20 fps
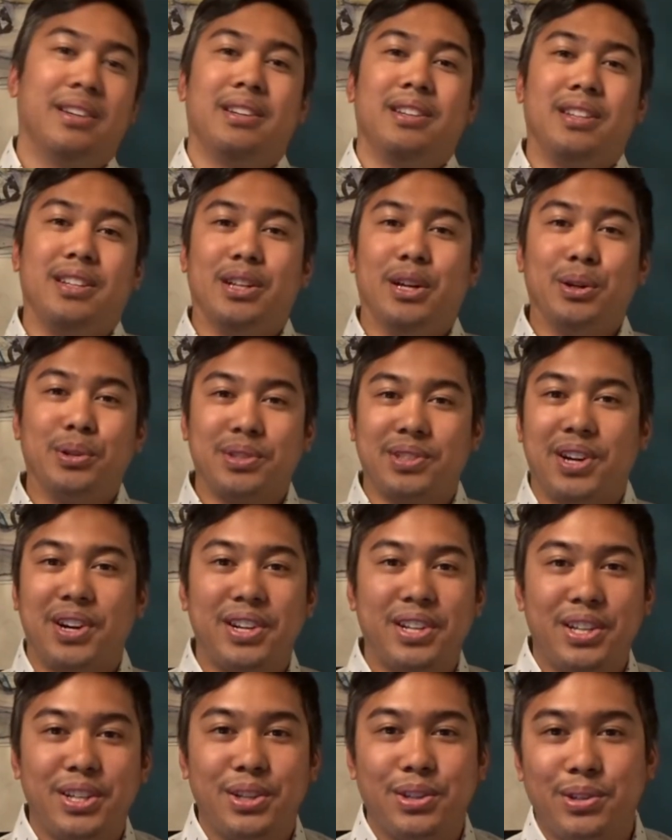You know,
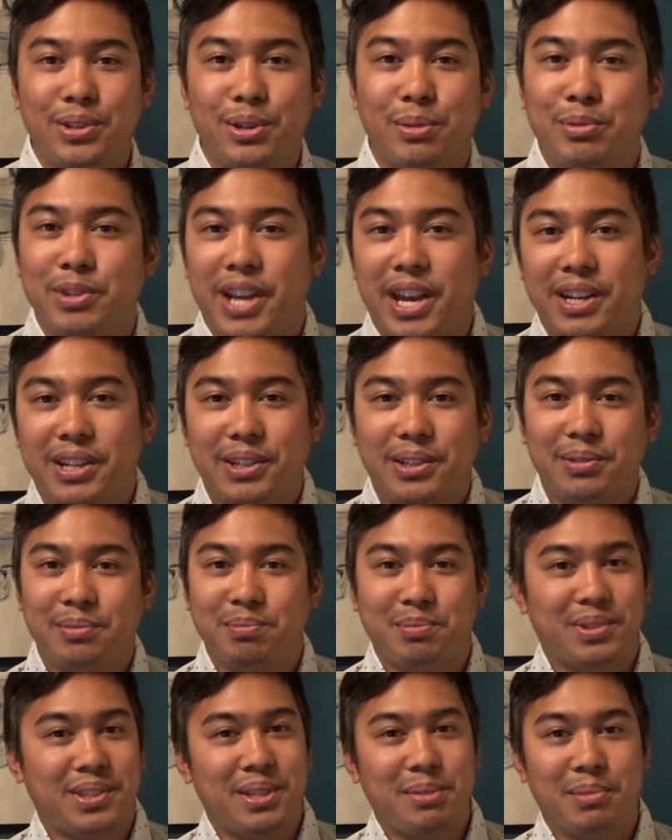starting a YouTube channel
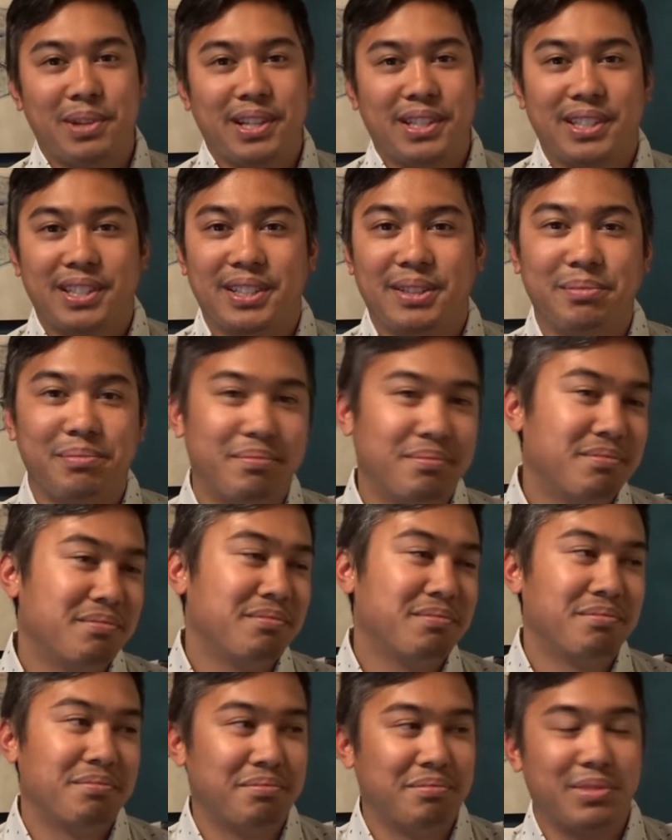seemed like a
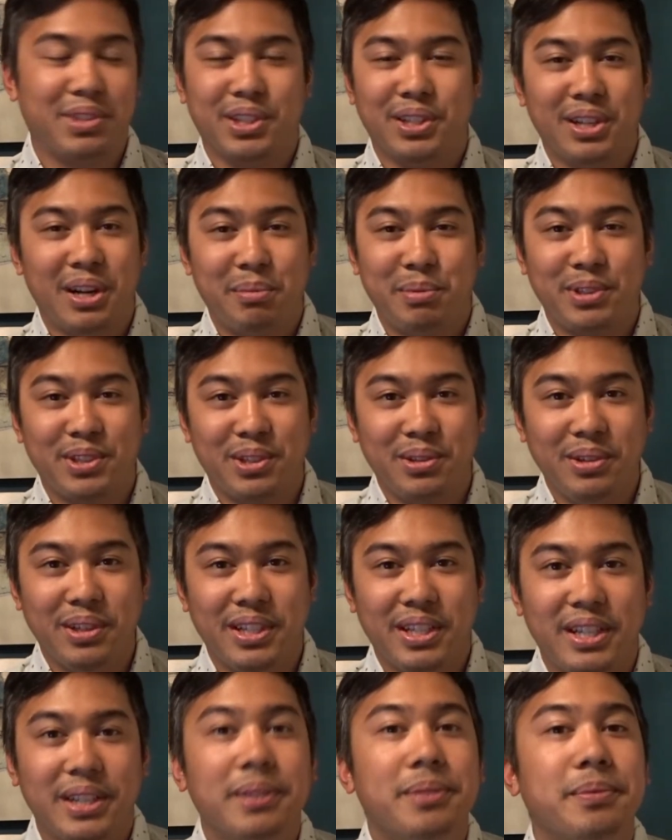good
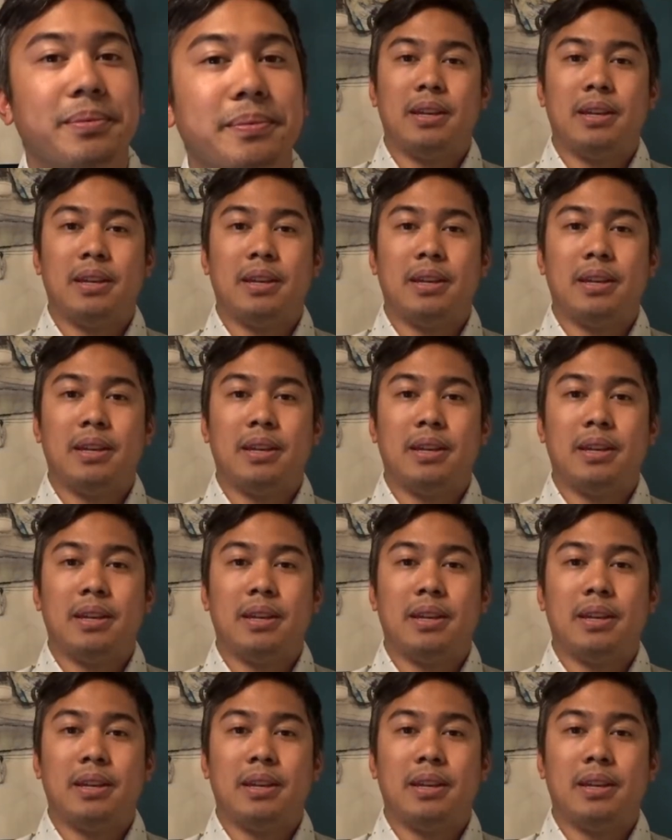opportunity.